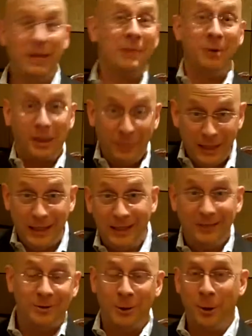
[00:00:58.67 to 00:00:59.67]
Became a comedian
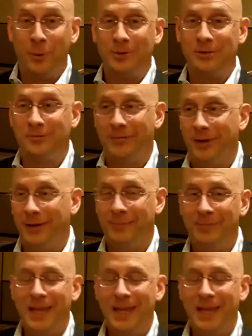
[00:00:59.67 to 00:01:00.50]
even though I wasn't funny.